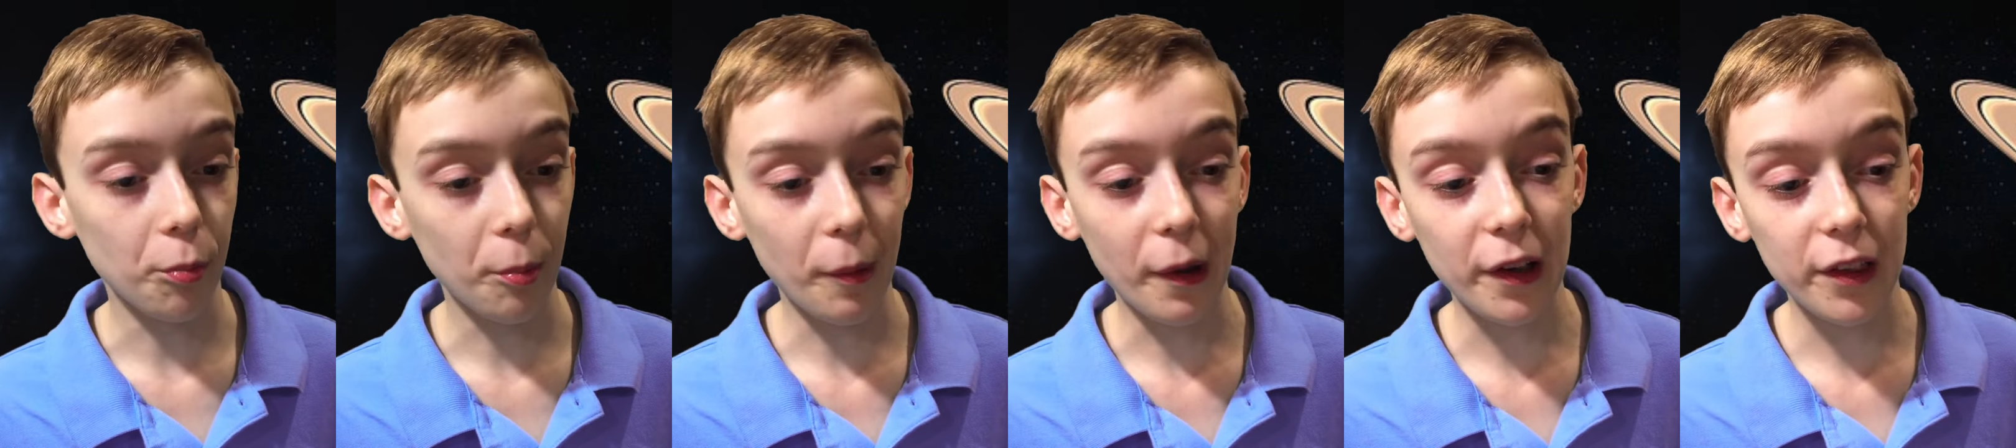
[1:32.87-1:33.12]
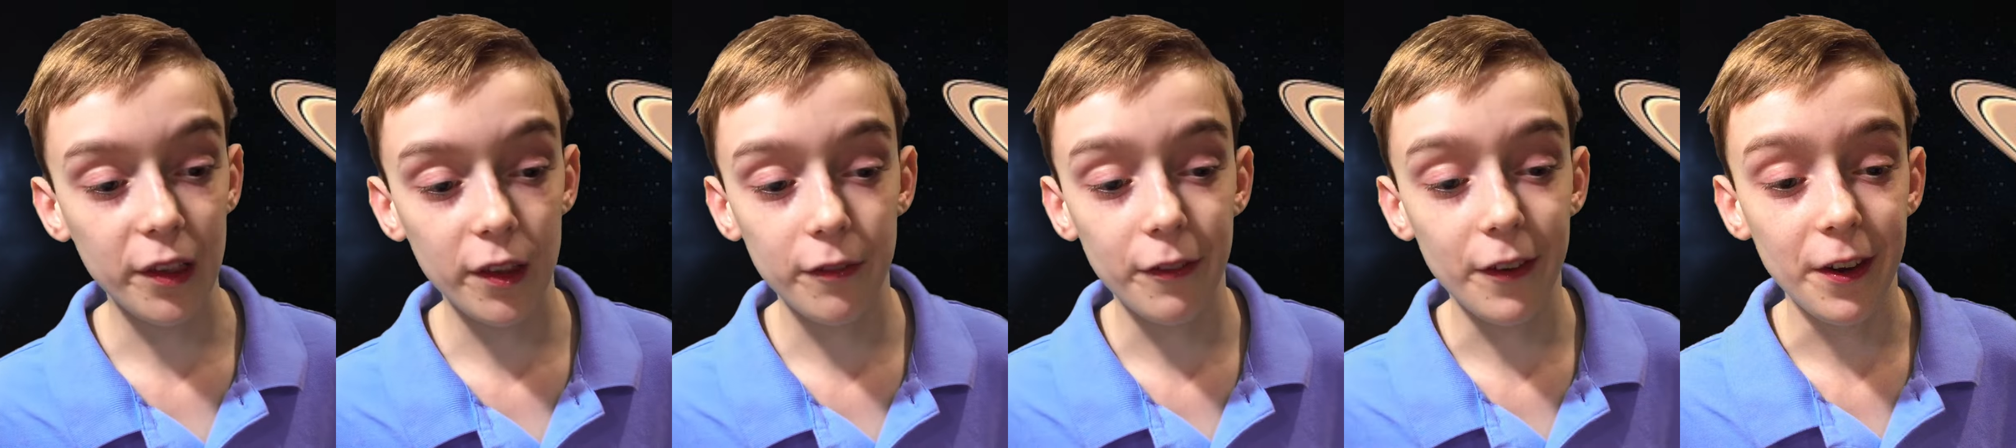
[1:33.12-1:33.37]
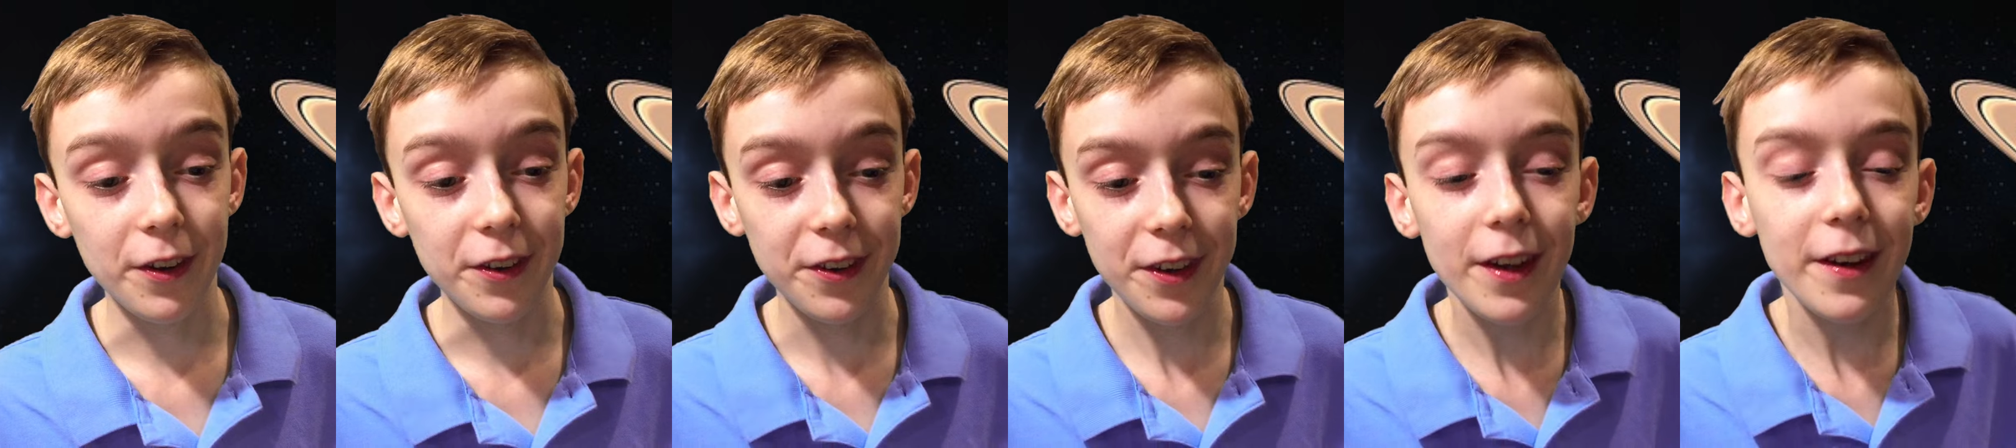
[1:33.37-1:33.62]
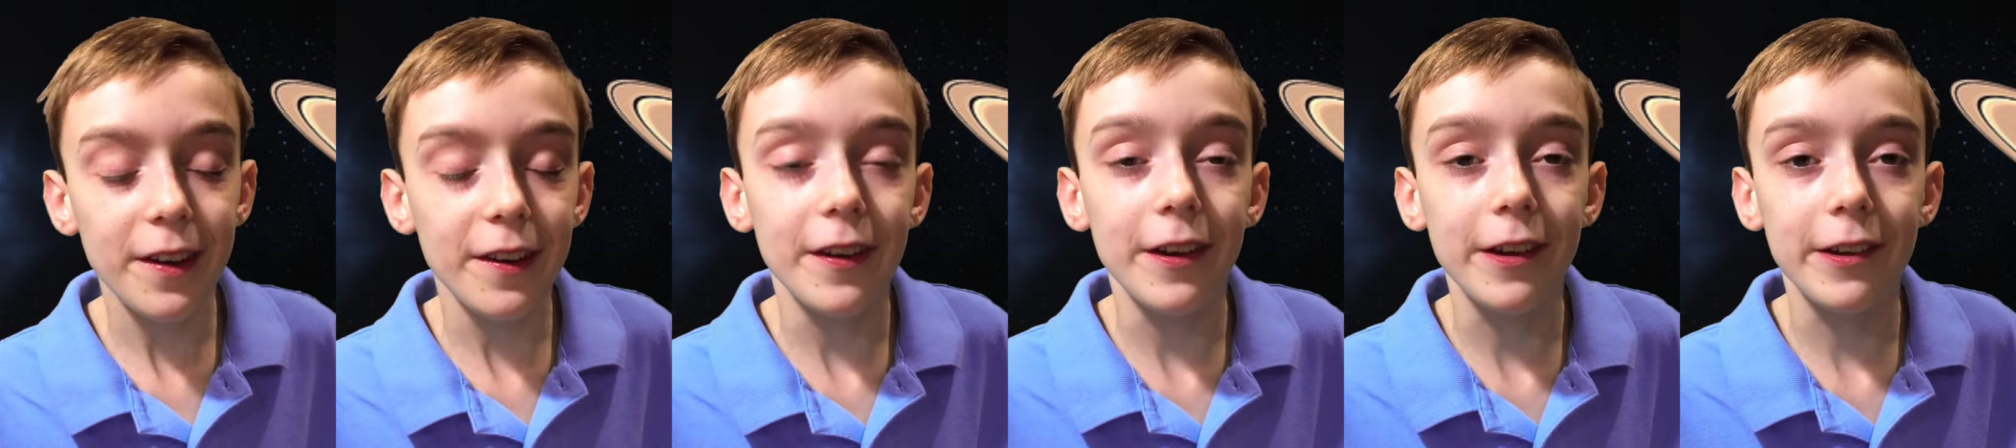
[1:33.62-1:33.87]
because if it
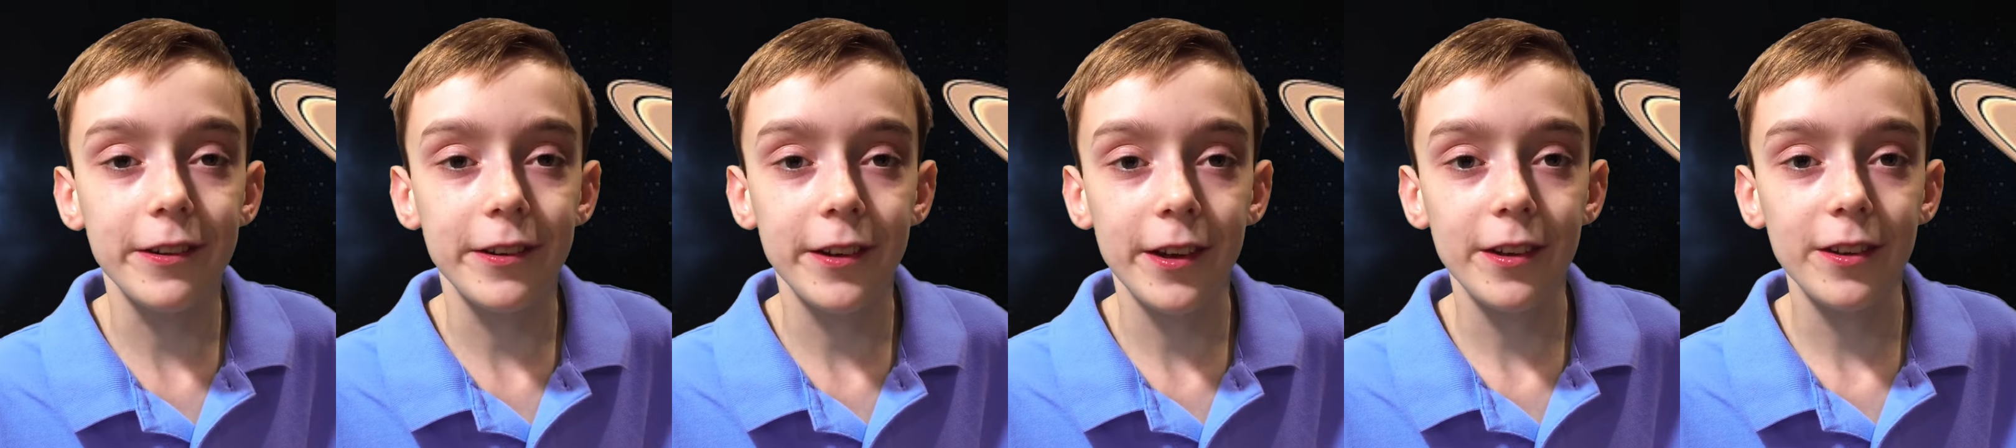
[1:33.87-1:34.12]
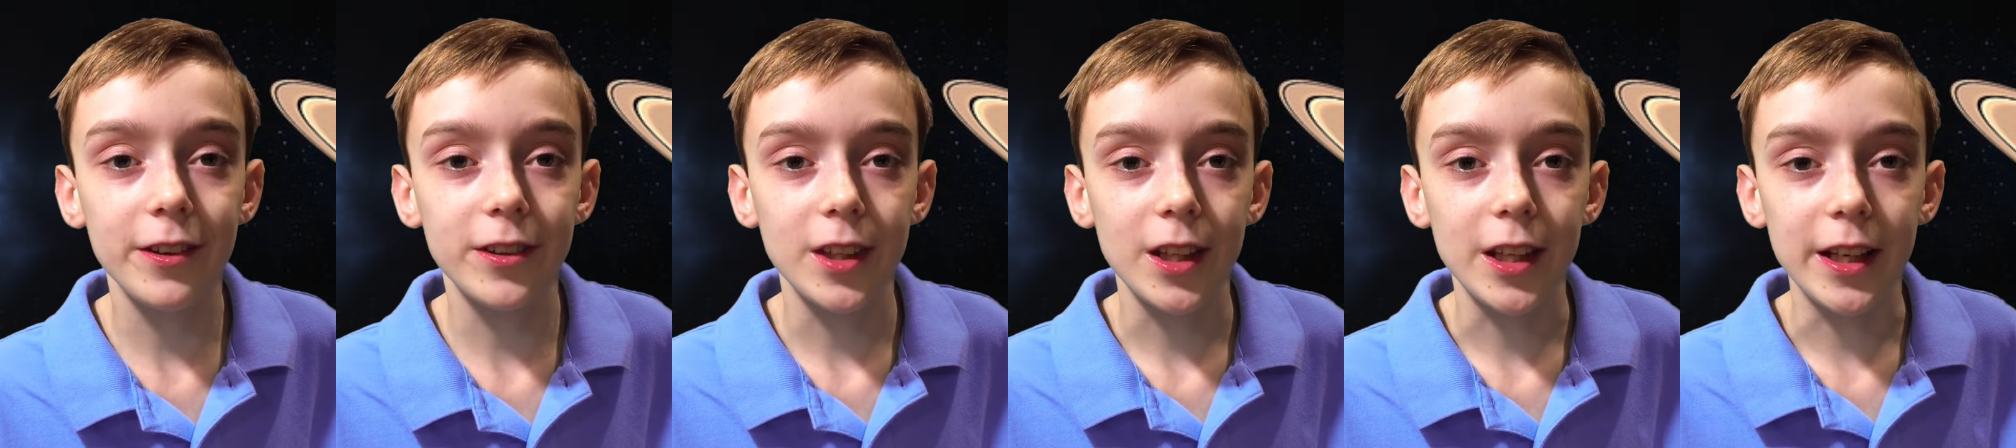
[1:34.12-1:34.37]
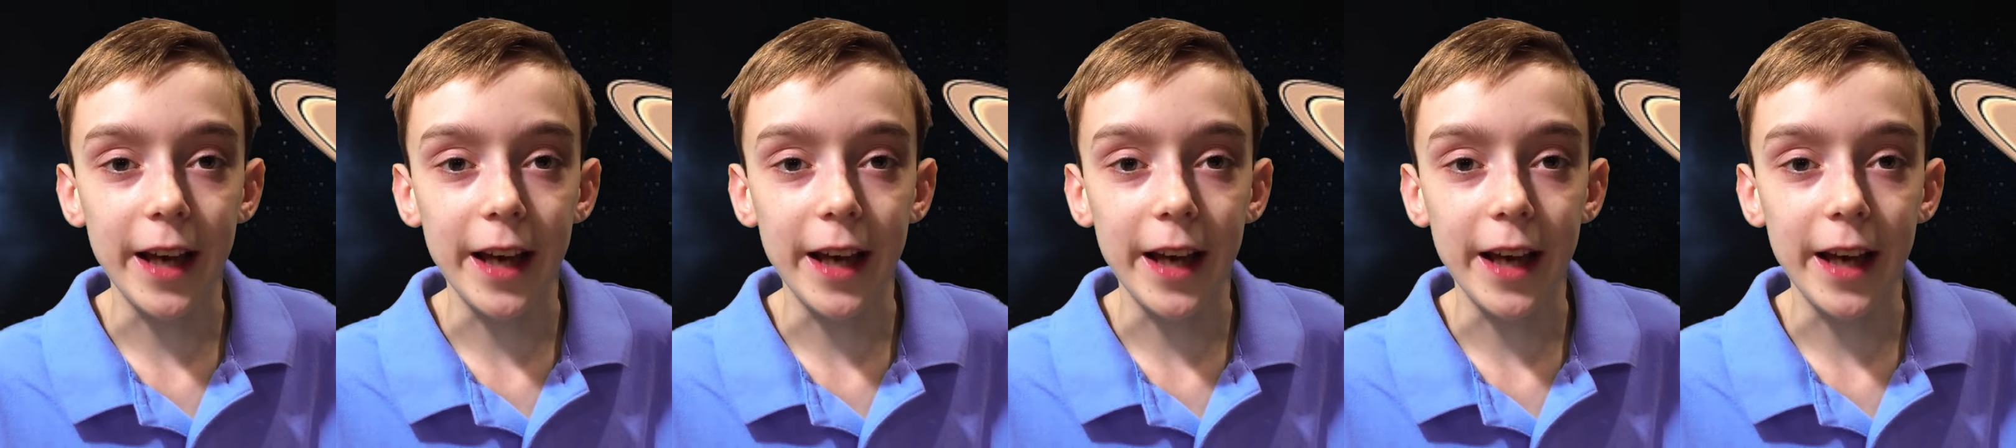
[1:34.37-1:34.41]
didn't exist,